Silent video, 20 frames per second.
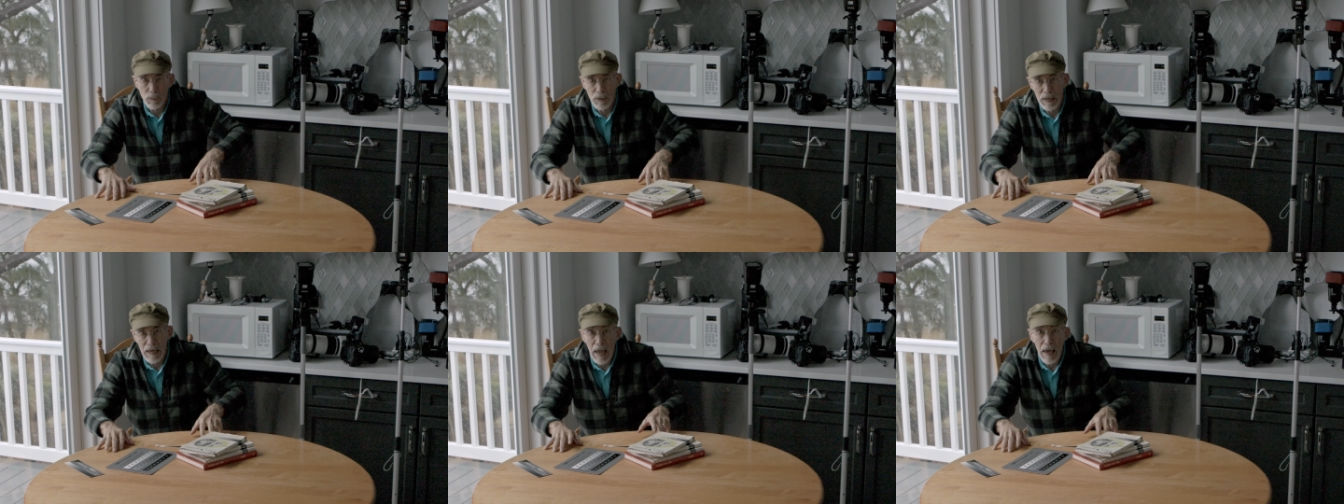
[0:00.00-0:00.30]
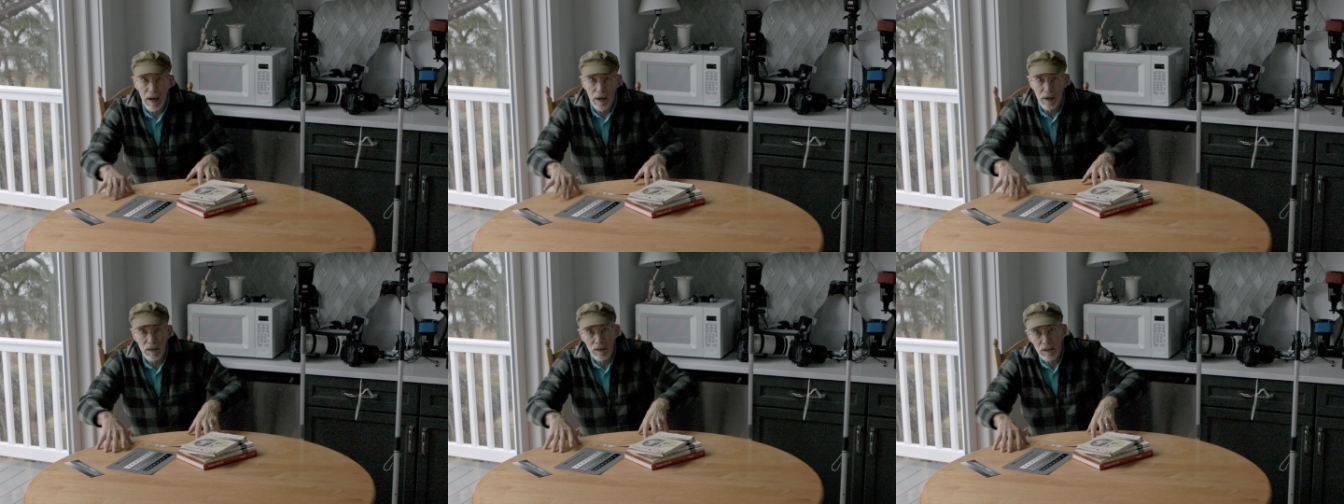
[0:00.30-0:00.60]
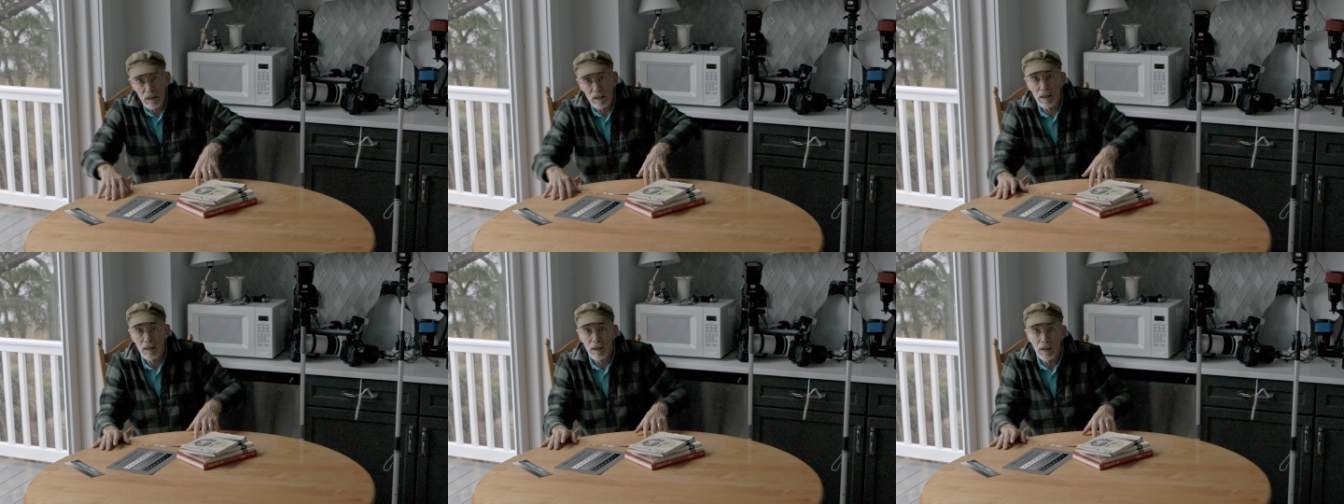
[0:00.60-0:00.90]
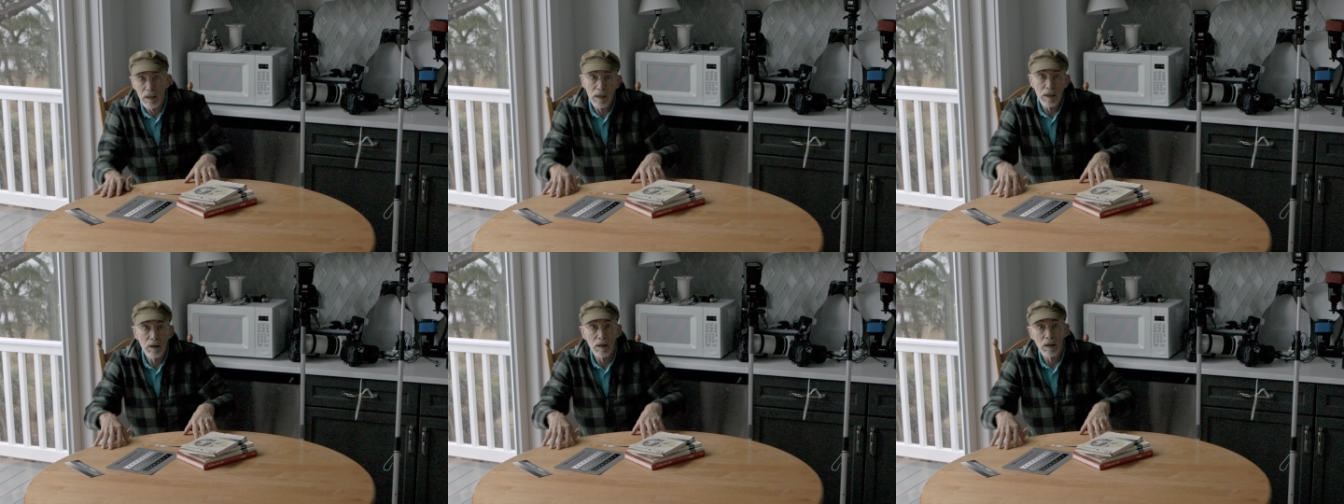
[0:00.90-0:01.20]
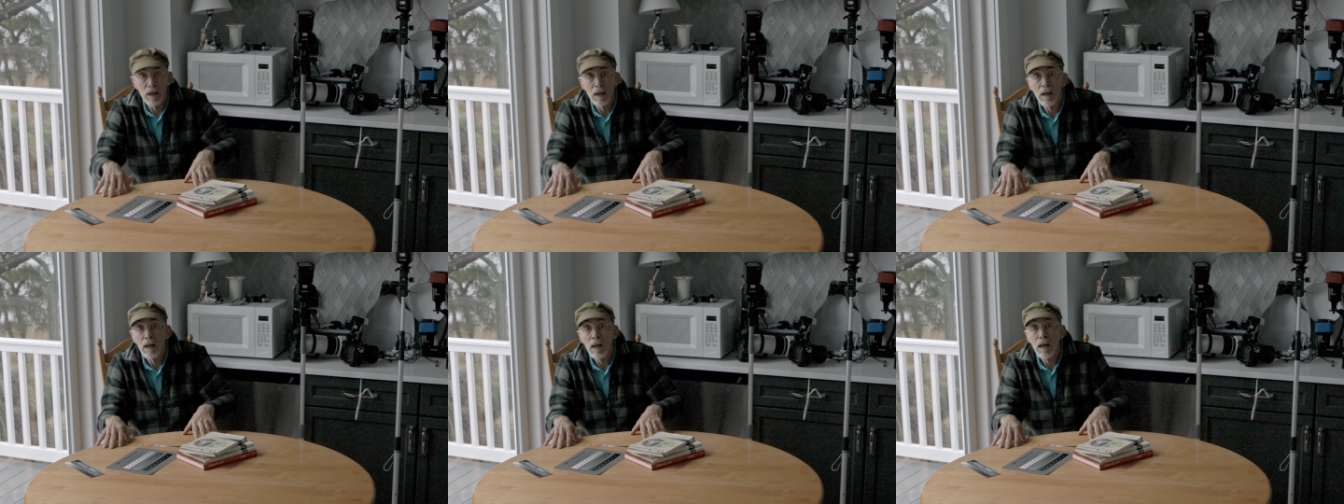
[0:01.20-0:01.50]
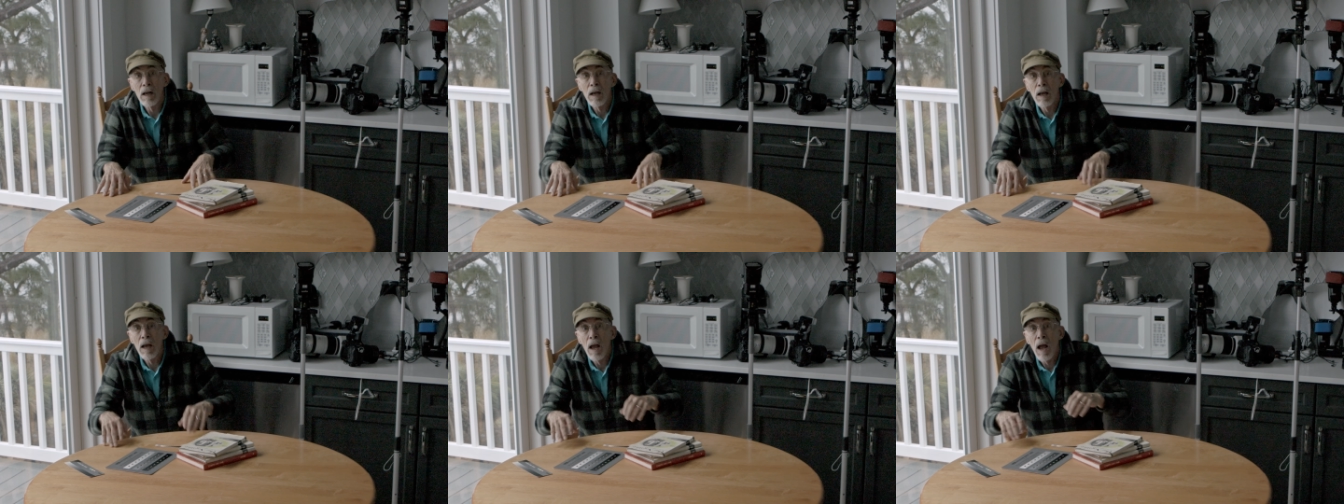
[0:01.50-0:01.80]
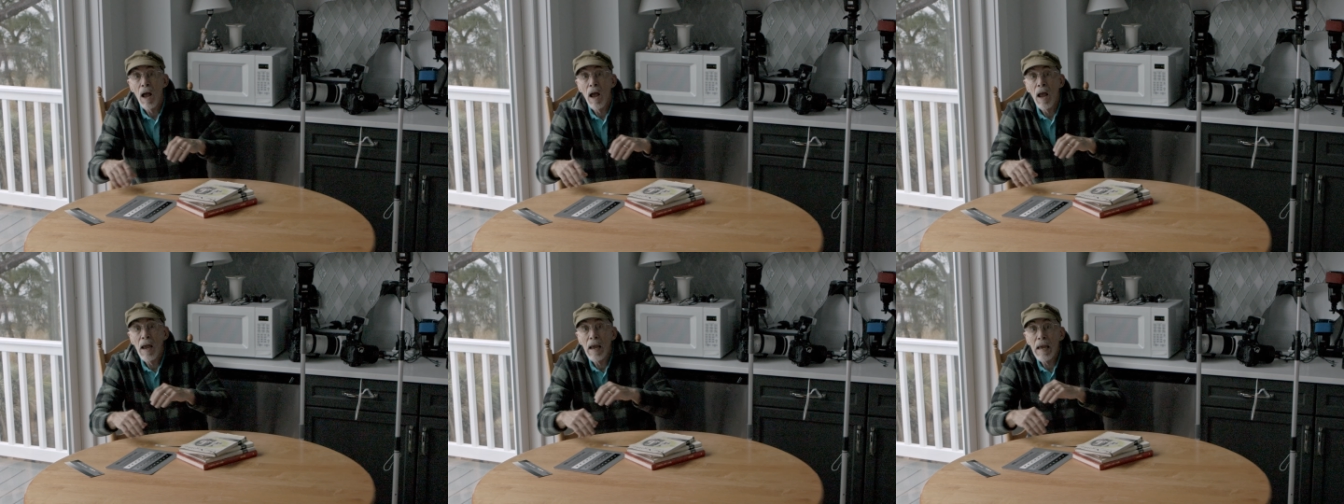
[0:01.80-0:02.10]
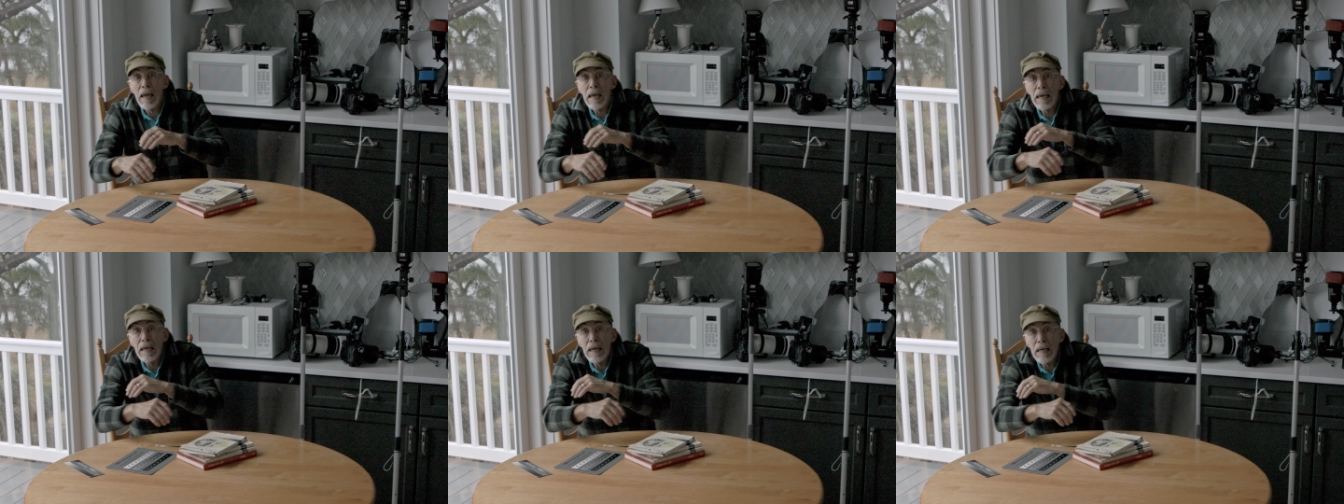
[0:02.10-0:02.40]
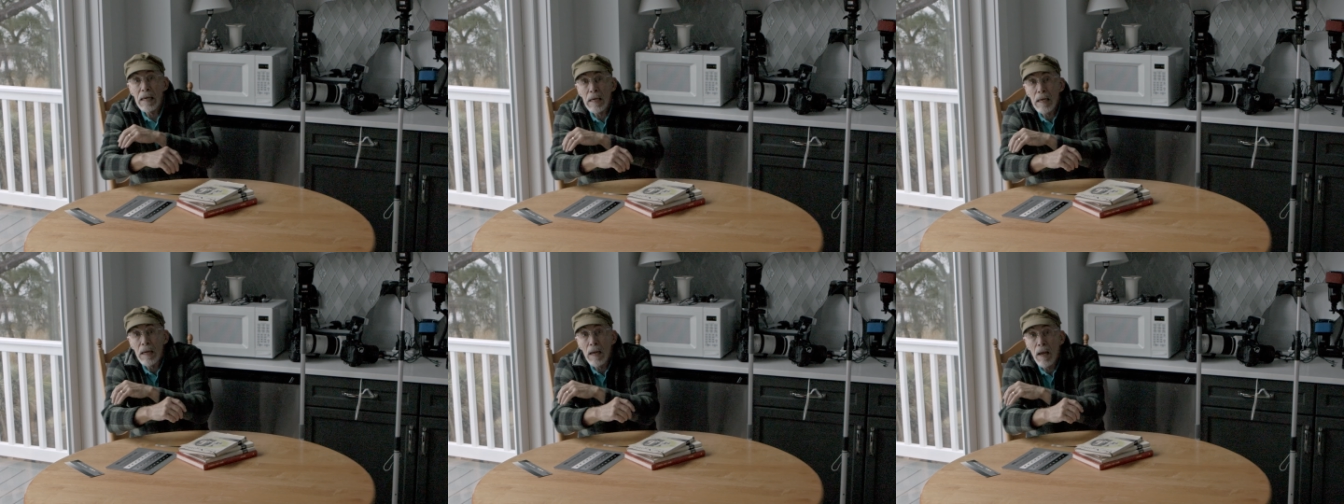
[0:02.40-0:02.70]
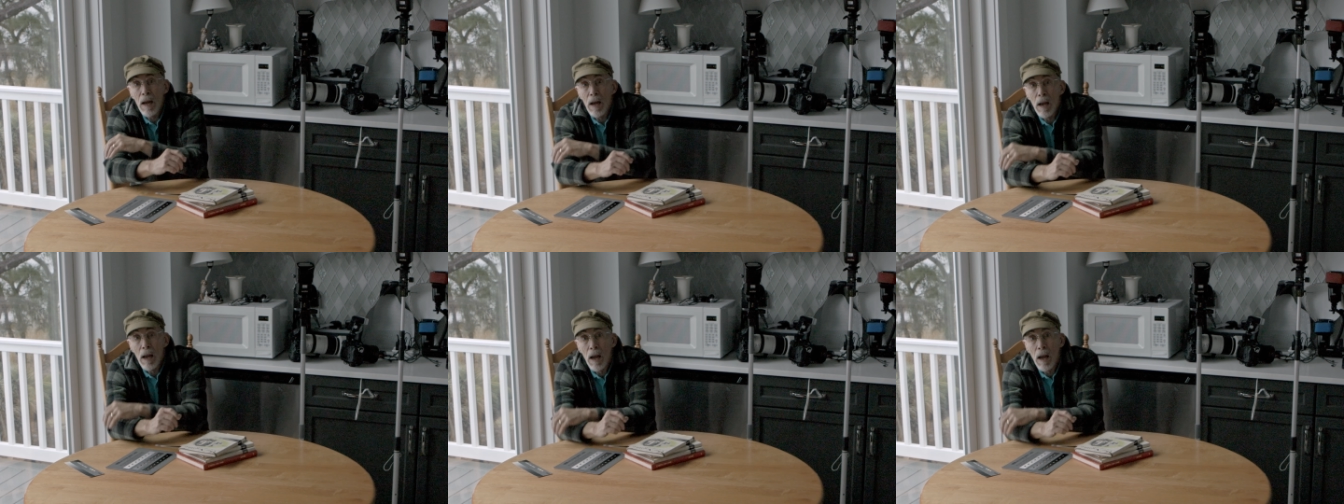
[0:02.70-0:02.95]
pianist, he